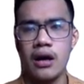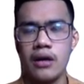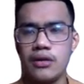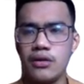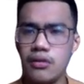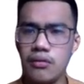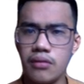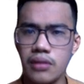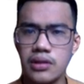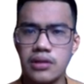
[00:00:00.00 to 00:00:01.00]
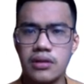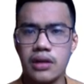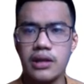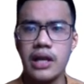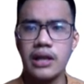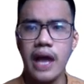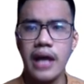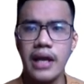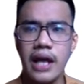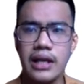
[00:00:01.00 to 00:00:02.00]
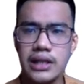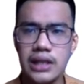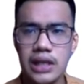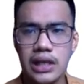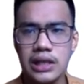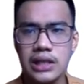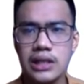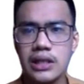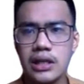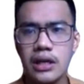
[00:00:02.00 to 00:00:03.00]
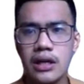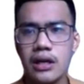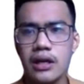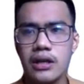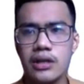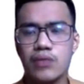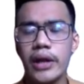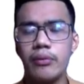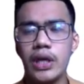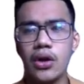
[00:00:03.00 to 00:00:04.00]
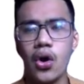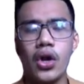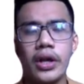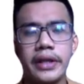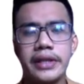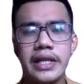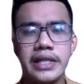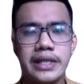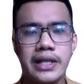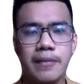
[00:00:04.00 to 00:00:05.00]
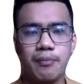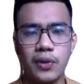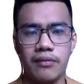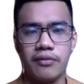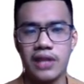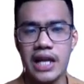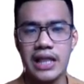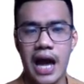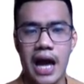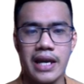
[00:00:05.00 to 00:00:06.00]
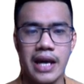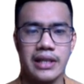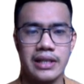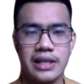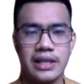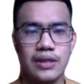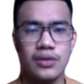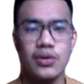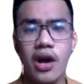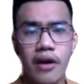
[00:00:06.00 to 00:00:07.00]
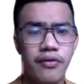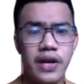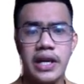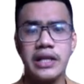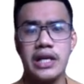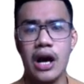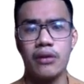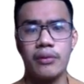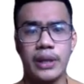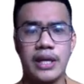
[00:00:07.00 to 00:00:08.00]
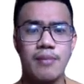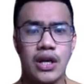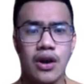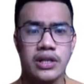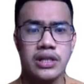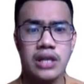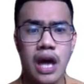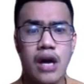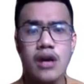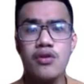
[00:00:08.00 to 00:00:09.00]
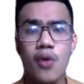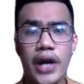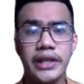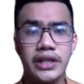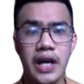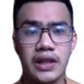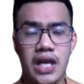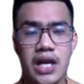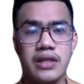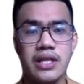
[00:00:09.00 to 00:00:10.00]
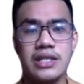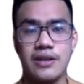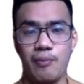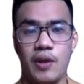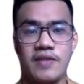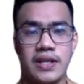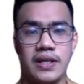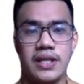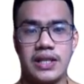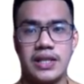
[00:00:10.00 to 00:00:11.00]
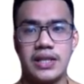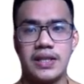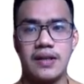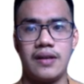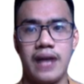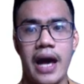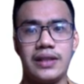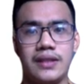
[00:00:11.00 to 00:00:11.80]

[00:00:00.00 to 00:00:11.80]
used data analysis is what we call descriptive data analysis. So you have an idea already because you are conducting descriptive studies, right?